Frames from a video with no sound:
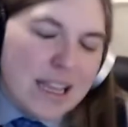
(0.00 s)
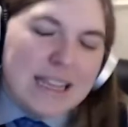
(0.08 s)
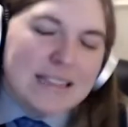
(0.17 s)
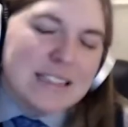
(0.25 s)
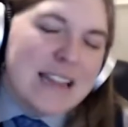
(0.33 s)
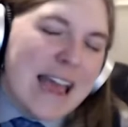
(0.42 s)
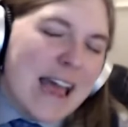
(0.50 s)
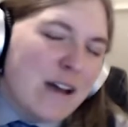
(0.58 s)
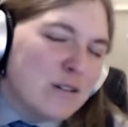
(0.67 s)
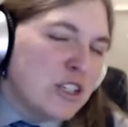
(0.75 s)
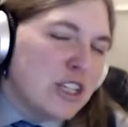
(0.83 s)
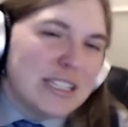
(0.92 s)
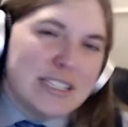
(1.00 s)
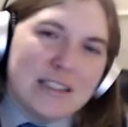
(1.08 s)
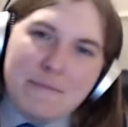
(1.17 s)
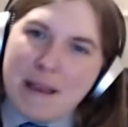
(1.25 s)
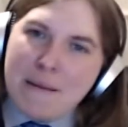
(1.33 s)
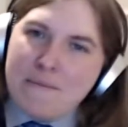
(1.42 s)
It's now just
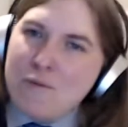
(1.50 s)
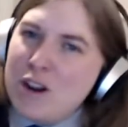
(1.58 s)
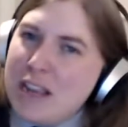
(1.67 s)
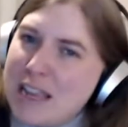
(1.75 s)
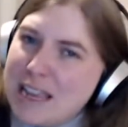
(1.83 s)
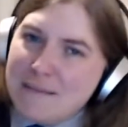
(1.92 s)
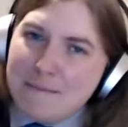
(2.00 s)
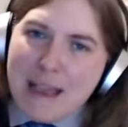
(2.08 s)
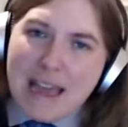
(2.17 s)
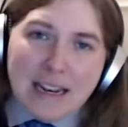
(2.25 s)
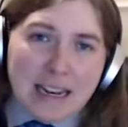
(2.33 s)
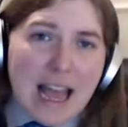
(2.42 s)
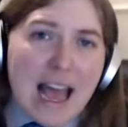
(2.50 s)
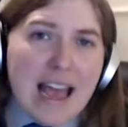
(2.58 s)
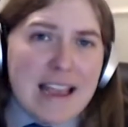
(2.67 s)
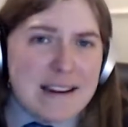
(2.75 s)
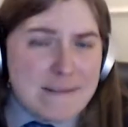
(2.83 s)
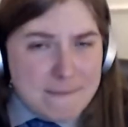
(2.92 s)
a memory,
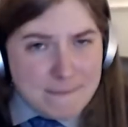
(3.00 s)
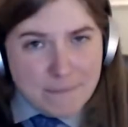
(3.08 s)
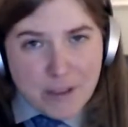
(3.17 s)
Madeline,